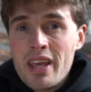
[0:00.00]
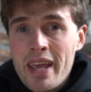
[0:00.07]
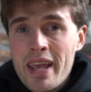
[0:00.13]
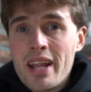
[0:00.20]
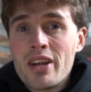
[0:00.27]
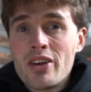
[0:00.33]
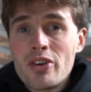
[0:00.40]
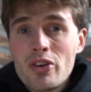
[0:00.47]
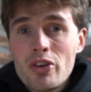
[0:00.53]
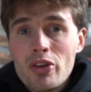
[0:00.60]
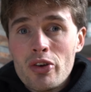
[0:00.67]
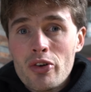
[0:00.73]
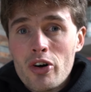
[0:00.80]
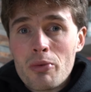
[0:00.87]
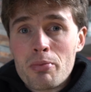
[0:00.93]
in
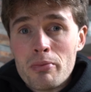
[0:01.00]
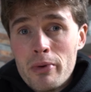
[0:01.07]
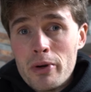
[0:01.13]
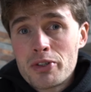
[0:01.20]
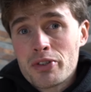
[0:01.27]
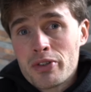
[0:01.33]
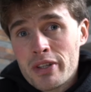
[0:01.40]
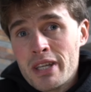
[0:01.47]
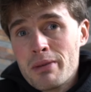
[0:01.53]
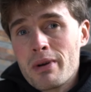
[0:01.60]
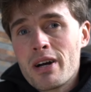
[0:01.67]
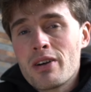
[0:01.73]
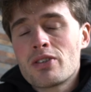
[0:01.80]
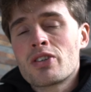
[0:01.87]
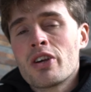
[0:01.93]
your promotional
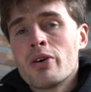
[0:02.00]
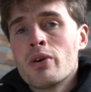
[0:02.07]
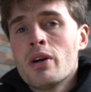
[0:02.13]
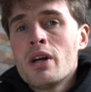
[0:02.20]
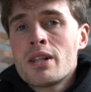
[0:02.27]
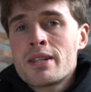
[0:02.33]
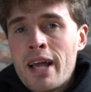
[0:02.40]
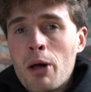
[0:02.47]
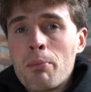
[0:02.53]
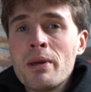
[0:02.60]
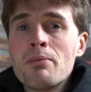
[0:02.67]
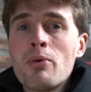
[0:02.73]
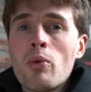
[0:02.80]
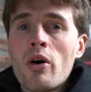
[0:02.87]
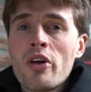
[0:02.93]
email. So tell
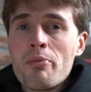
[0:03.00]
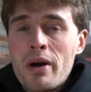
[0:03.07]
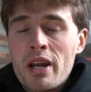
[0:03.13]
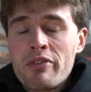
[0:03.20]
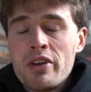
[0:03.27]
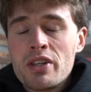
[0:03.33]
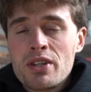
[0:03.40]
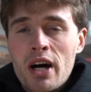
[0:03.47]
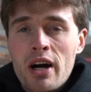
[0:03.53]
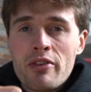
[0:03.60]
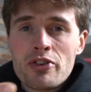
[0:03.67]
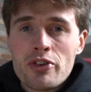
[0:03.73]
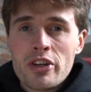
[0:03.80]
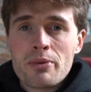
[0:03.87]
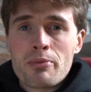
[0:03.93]
people what the benefits are
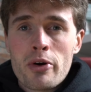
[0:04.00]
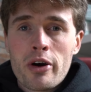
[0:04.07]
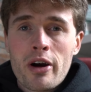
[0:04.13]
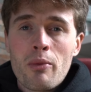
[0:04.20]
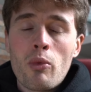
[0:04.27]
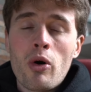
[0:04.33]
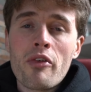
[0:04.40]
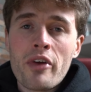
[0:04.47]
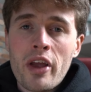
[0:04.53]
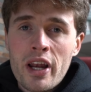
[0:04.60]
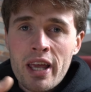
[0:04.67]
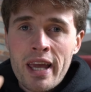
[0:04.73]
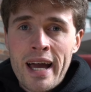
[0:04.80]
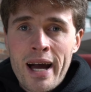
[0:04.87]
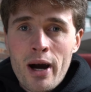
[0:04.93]
during the program. What are they going
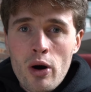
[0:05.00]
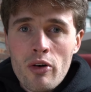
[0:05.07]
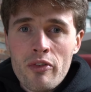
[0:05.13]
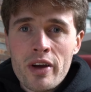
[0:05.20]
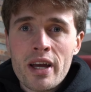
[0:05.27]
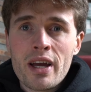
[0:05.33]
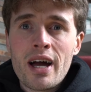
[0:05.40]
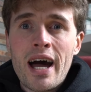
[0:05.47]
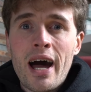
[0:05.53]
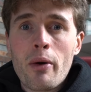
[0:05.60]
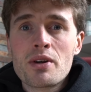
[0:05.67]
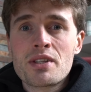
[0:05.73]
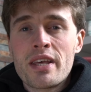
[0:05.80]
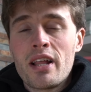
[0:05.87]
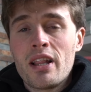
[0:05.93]
to get out of it? How
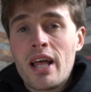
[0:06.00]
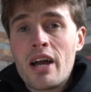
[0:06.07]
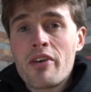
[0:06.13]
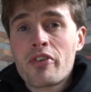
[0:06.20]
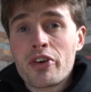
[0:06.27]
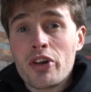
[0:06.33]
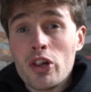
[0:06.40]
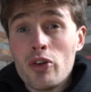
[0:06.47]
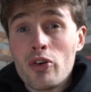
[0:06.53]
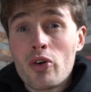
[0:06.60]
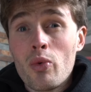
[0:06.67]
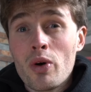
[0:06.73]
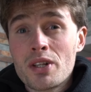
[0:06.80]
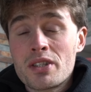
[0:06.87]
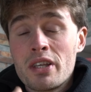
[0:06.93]
is their life going to look
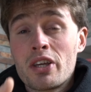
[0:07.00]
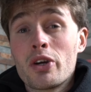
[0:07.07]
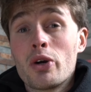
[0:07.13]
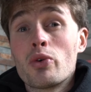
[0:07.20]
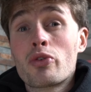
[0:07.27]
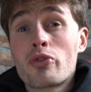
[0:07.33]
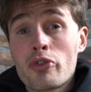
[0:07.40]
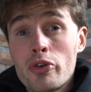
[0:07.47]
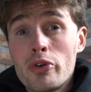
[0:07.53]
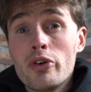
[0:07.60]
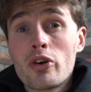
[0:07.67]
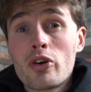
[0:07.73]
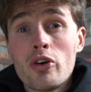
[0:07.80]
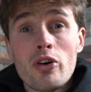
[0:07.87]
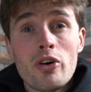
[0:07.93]
once they go through
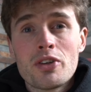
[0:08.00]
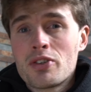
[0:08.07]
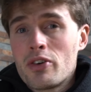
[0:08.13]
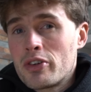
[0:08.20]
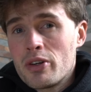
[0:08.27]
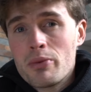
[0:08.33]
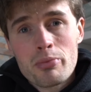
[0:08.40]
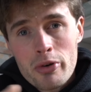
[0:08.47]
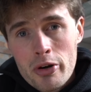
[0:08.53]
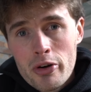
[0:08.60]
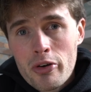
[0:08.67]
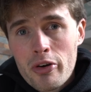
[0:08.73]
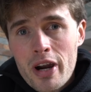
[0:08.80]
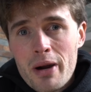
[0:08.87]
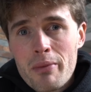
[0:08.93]
your course or your
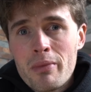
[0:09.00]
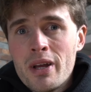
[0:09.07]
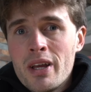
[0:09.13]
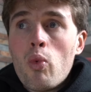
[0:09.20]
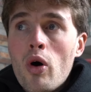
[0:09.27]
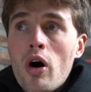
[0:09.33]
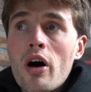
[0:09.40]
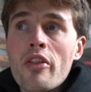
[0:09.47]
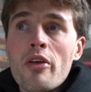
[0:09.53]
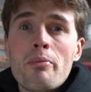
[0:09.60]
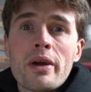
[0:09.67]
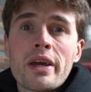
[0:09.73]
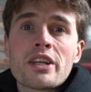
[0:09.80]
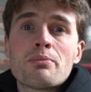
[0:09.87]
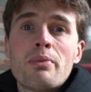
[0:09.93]
program? What are the
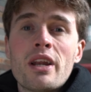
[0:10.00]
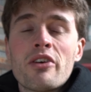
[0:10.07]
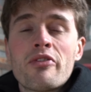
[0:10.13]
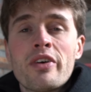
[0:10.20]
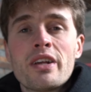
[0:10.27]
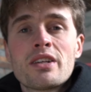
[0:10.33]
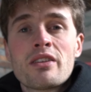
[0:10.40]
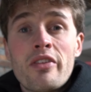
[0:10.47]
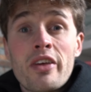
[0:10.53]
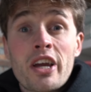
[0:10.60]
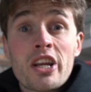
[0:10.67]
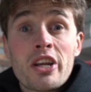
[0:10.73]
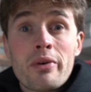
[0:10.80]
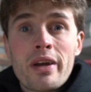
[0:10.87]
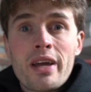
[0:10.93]
biggest benefits that they're
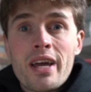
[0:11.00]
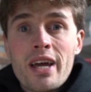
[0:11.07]
going to